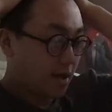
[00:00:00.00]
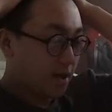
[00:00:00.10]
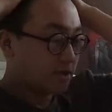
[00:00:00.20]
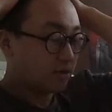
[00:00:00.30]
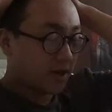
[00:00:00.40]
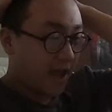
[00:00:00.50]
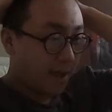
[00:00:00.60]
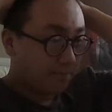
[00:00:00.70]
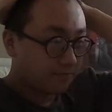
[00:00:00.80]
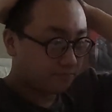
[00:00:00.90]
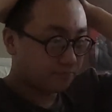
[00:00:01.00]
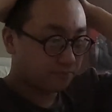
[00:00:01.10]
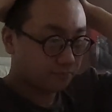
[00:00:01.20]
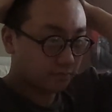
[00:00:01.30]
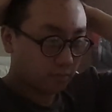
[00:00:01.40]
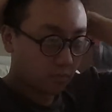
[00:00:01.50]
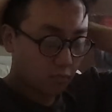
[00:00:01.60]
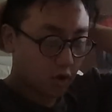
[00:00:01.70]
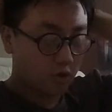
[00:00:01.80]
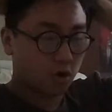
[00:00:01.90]
It's not the name
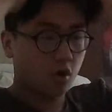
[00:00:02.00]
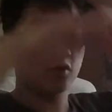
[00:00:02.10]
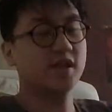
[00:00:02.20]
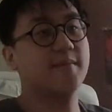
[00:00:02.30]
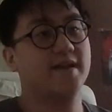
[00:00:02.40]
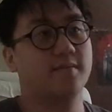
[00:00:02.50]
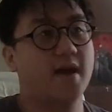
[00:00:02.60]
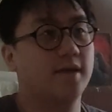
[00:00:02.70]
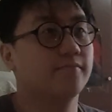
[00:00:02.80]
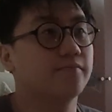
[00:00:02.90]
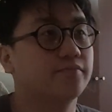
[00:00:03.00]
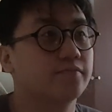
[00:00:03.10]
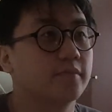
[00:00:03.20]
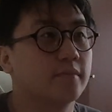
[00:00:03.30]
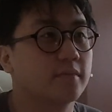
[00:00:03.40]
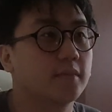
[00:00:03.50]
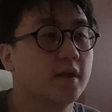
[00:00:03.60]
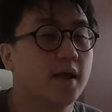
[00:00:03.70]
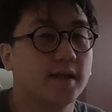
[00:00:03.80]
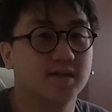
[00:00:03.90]
or the clothes that make the man.
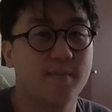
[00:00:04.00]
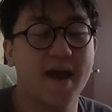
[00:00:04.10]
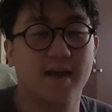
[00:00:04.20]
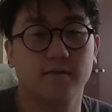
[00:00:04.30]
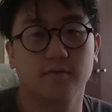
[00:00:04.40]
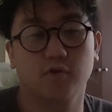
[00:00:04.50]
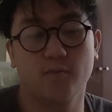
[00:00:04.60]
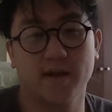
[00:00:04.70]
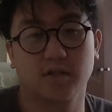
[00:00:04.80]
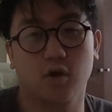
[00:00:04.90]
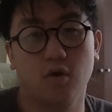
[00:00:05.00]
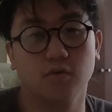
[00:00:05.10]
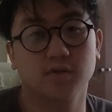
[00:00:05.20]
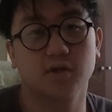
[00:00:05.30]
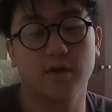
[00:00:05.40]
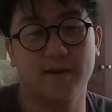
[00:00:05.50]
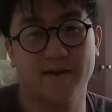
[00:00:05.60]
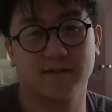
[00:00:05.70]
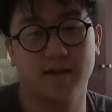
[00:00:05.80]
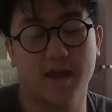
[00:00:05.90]
It's the man who makes the clothes and it
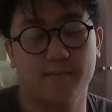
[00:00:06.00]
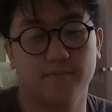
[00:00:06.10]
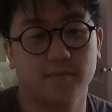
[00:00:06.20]
makes the name.